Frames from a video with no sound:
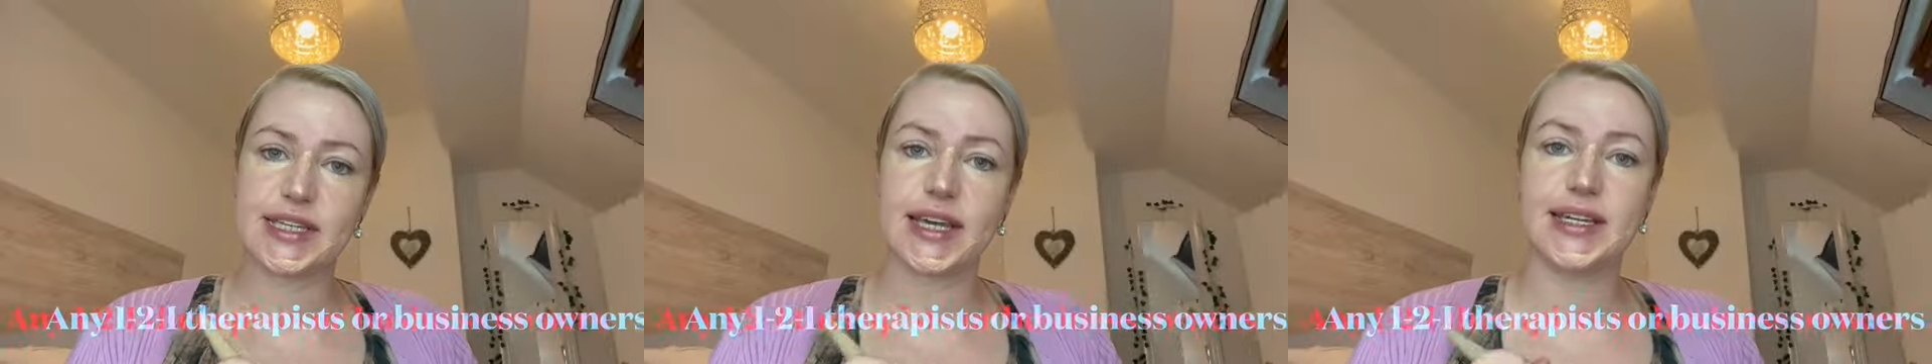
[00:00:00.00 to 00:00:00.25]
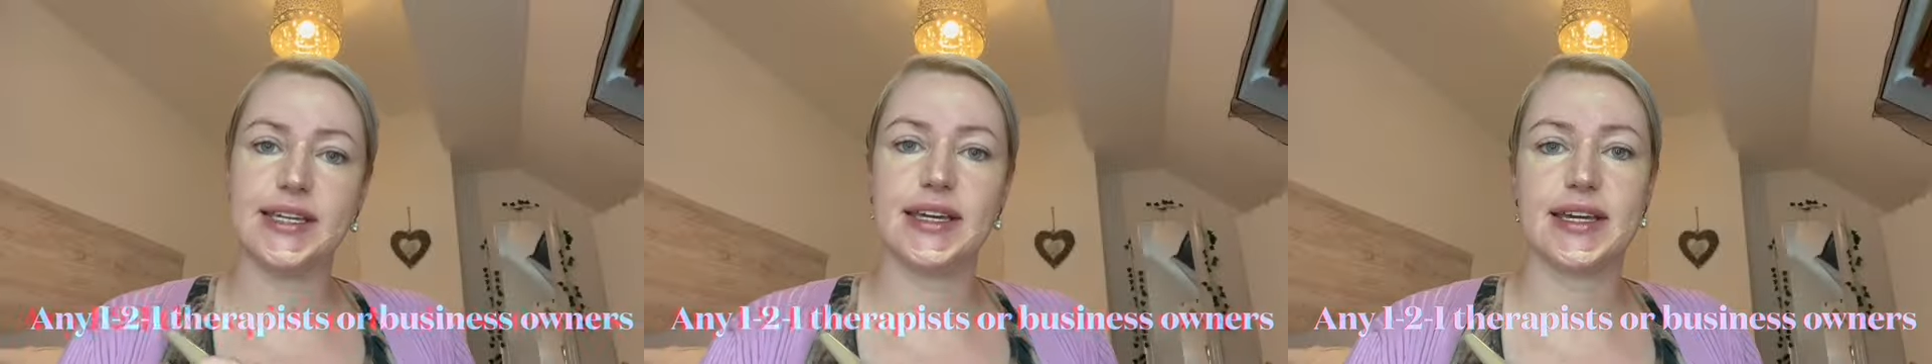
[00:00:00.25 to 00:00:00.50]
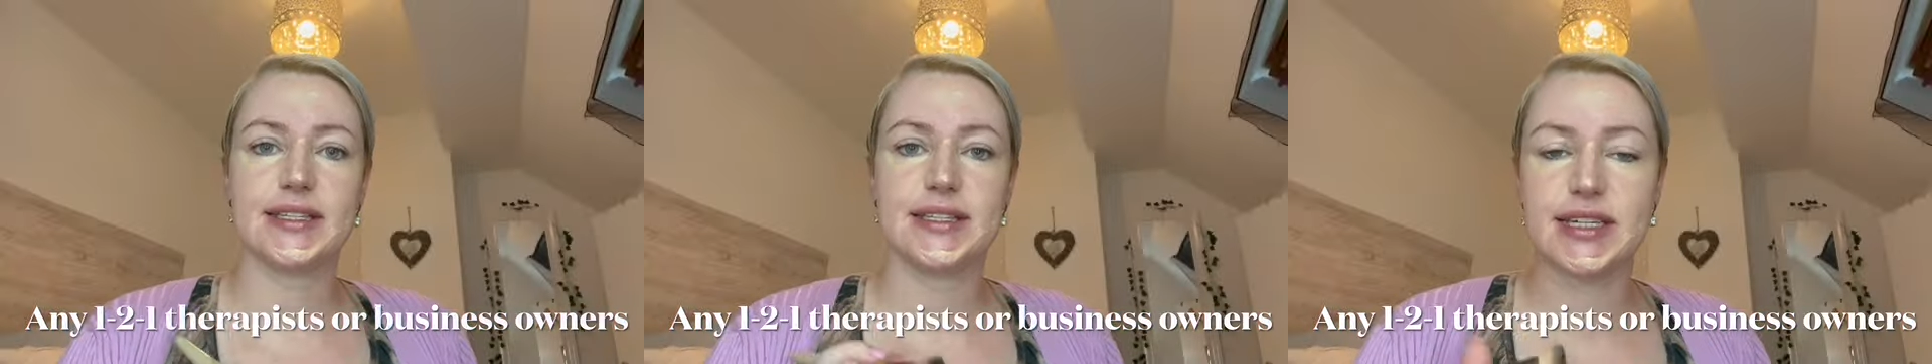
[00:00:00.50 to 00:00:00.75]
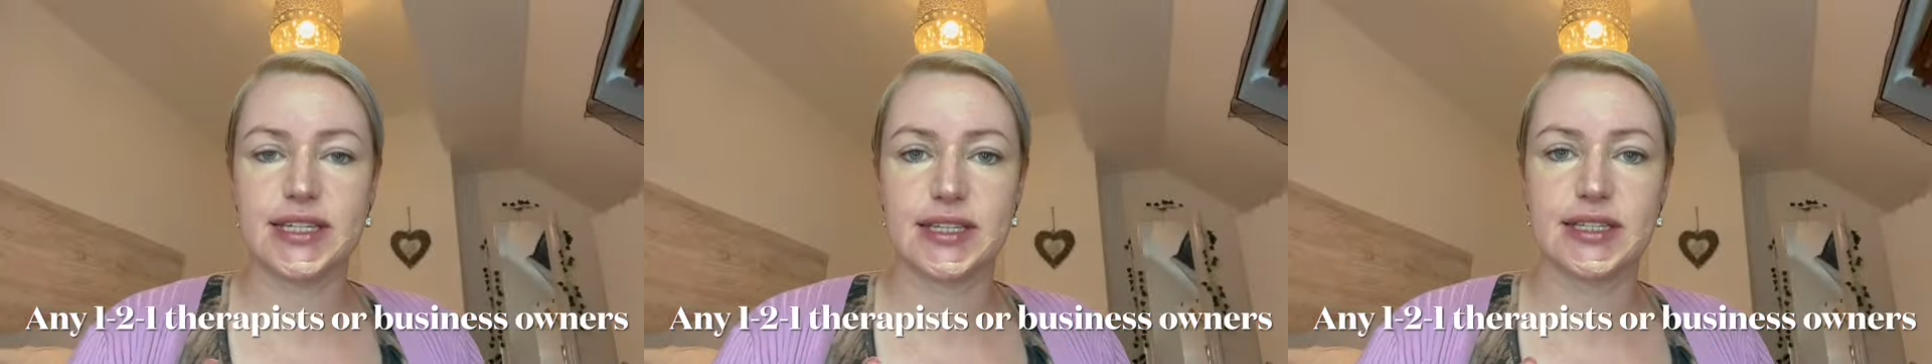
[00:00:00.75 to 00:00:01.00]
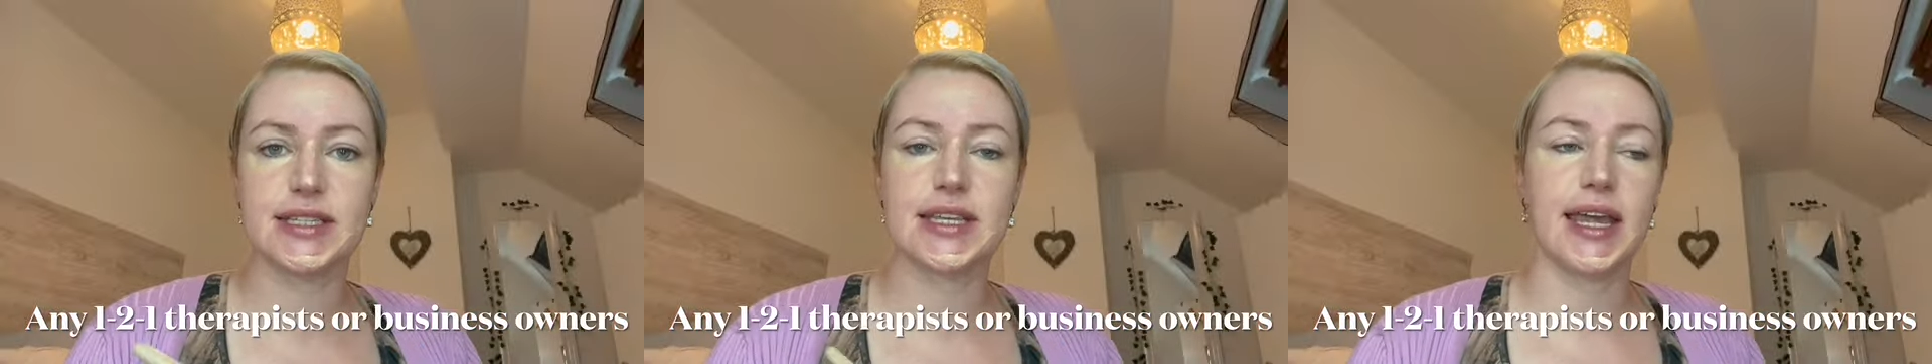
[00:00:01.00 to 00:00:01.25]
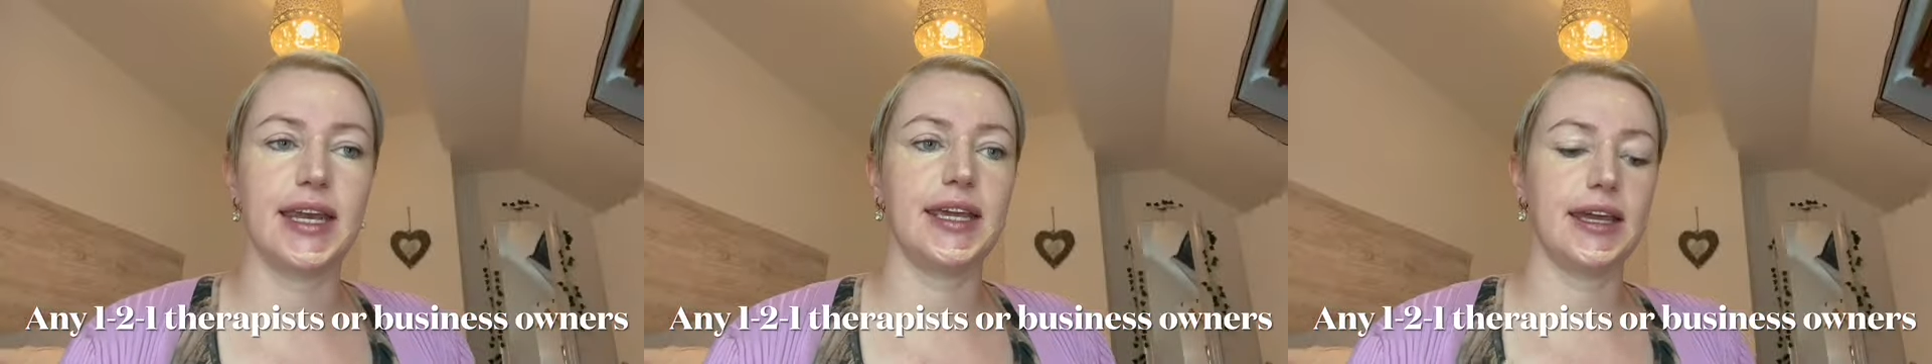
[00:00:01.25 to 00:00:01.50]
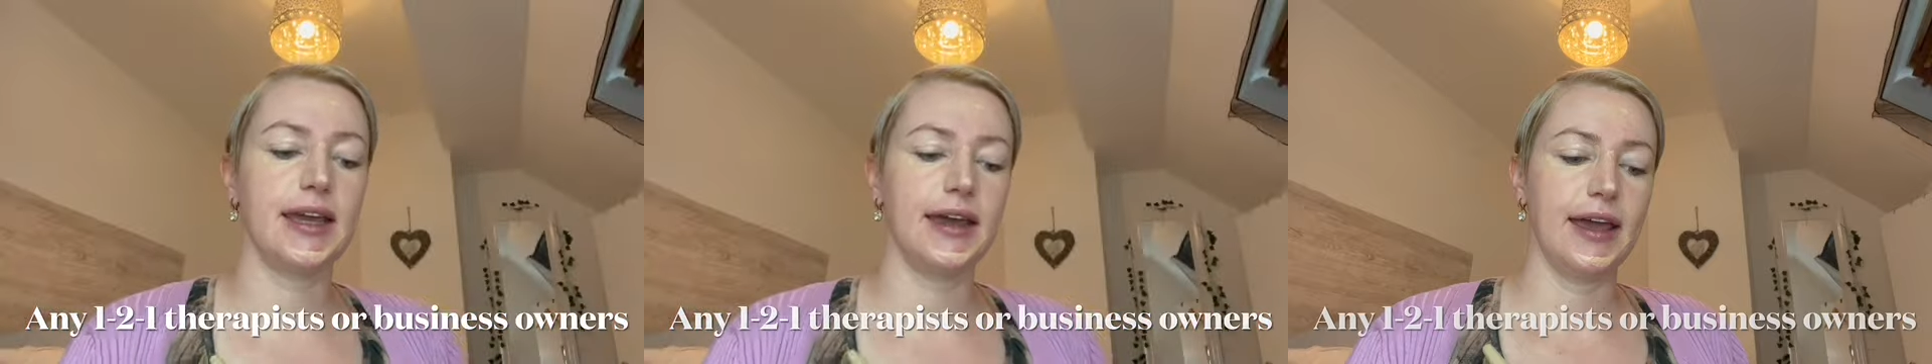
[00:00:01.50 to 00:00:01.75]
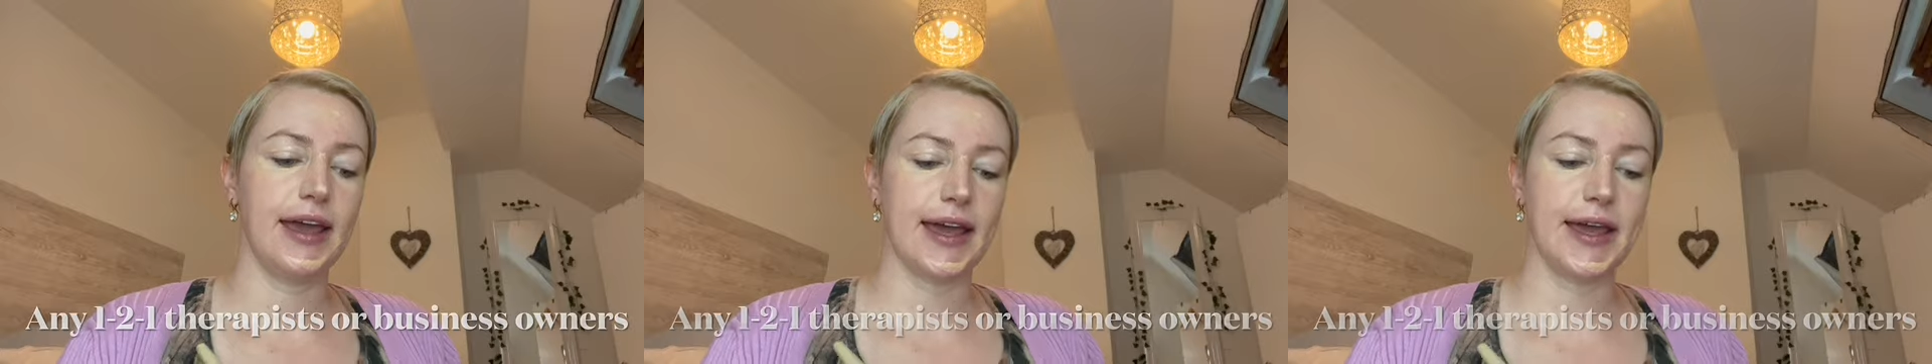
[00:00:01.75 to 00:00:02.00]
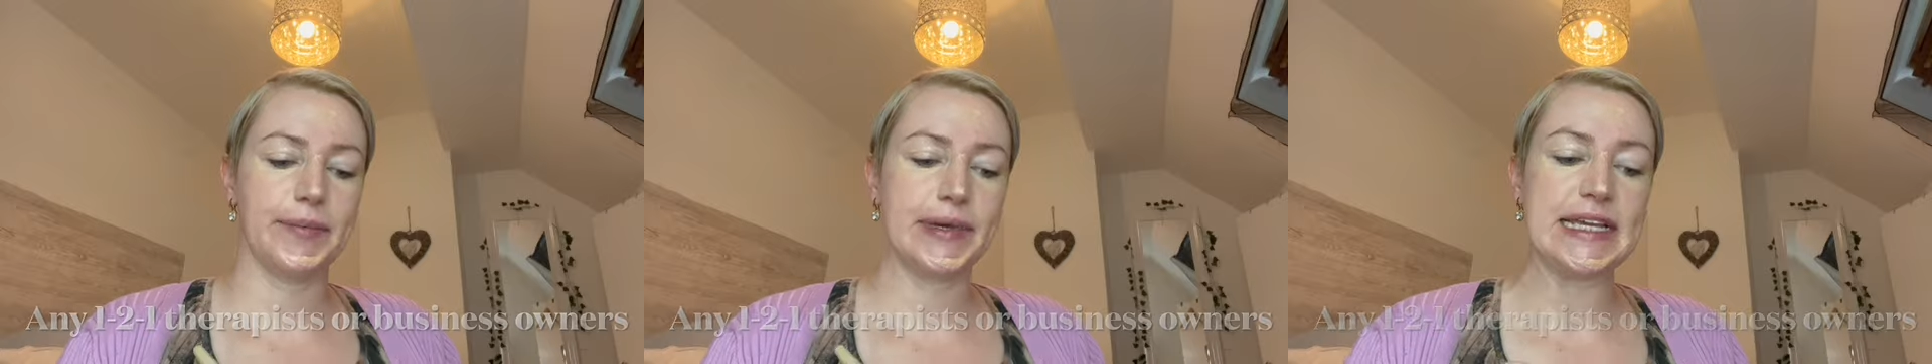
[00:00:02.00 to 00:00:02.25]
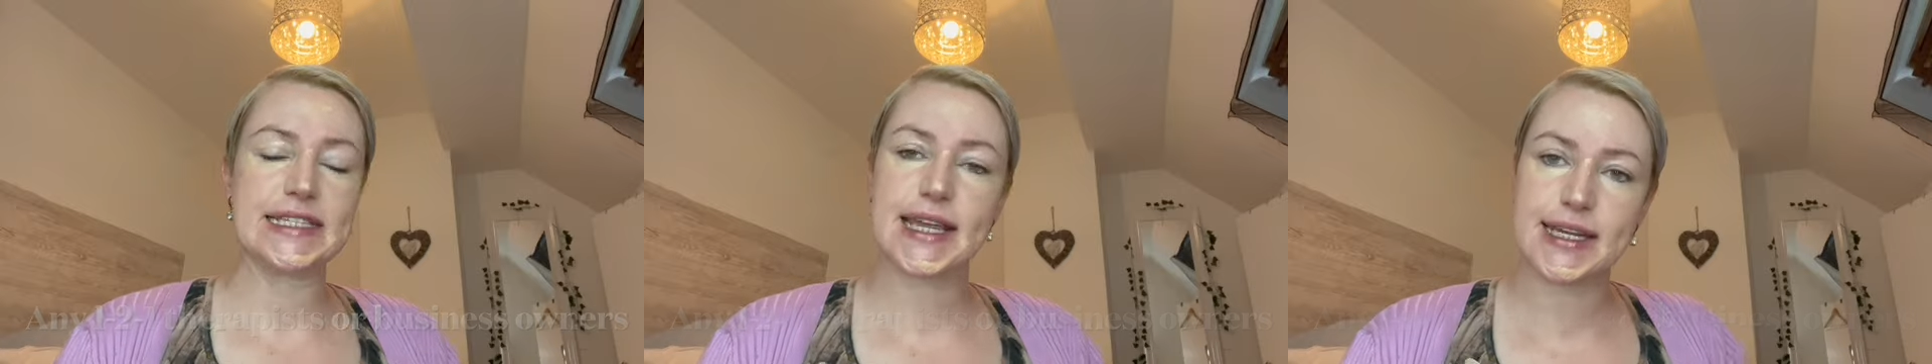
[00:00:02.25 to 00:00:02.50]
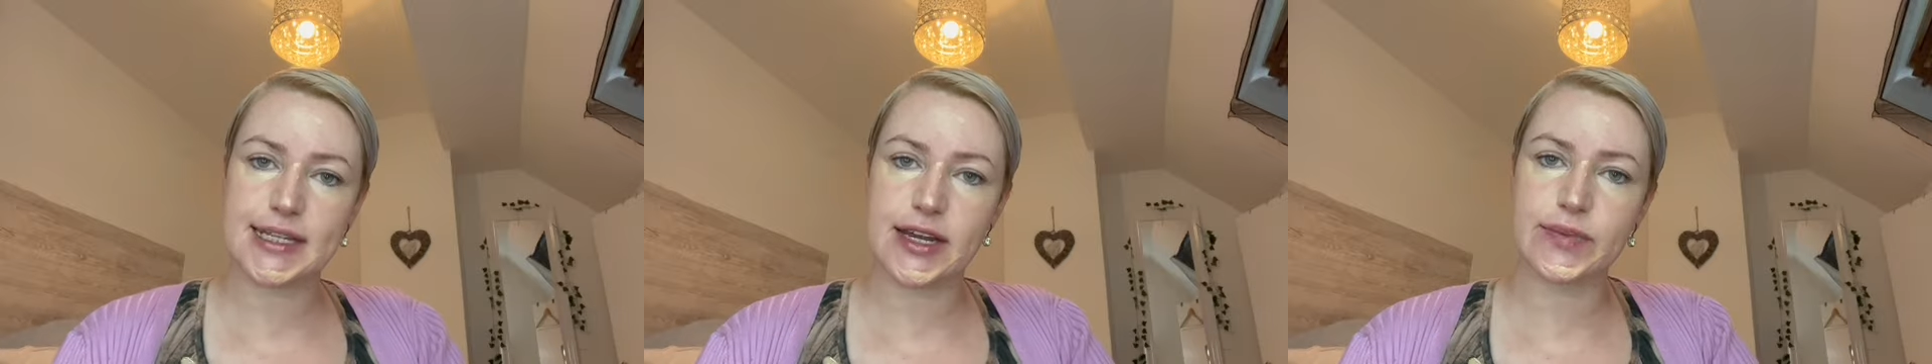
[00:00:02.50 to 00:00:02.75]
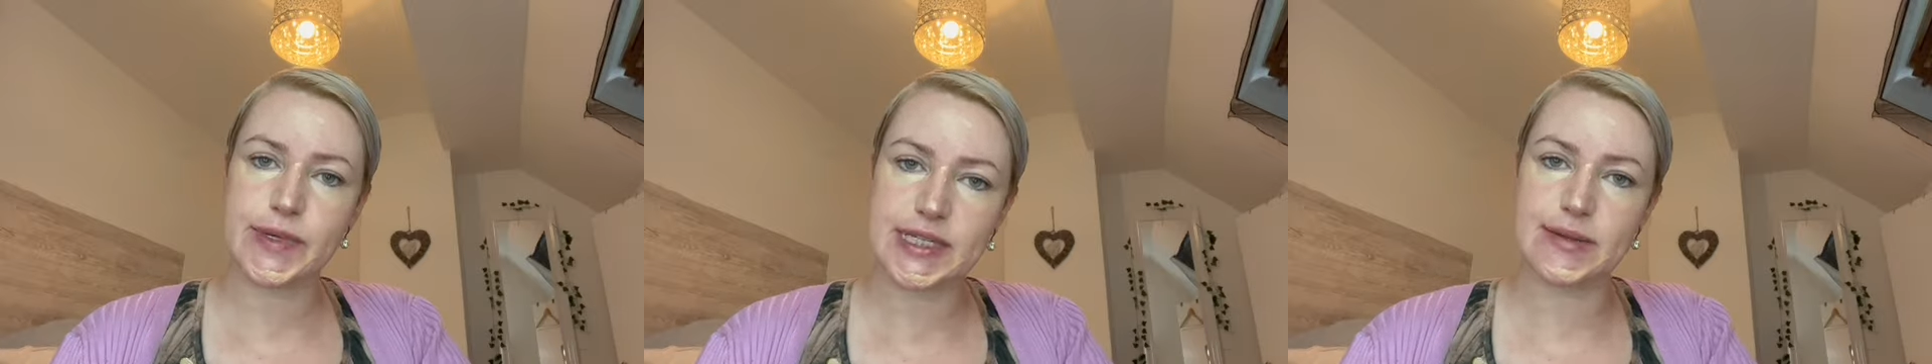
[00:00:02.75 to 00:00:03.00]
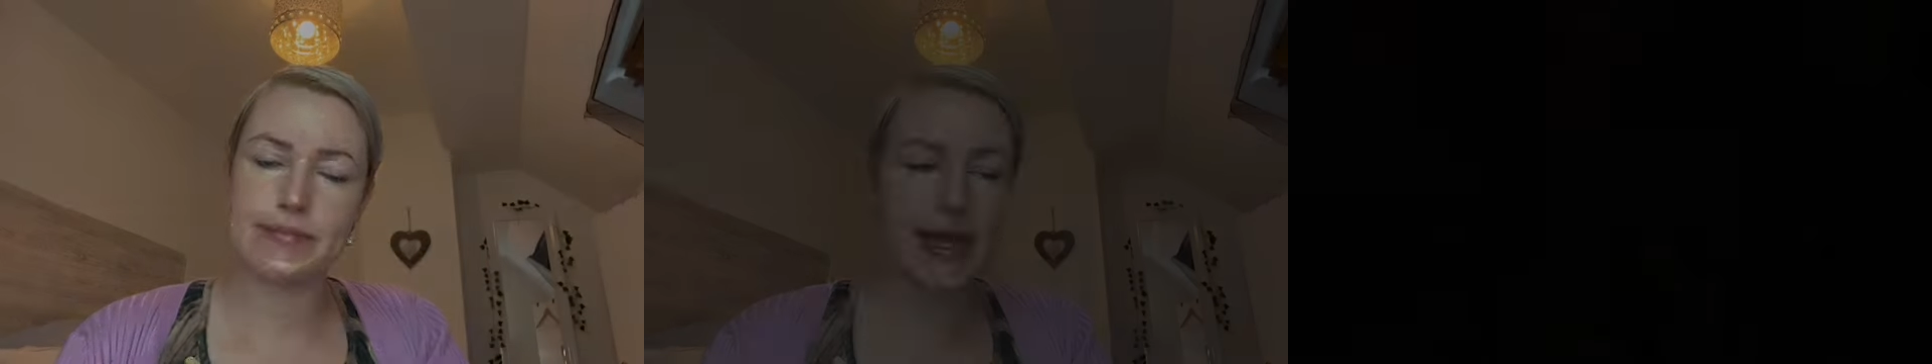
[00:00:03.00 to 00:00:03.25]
any estheticians, any aesthetic therapists and med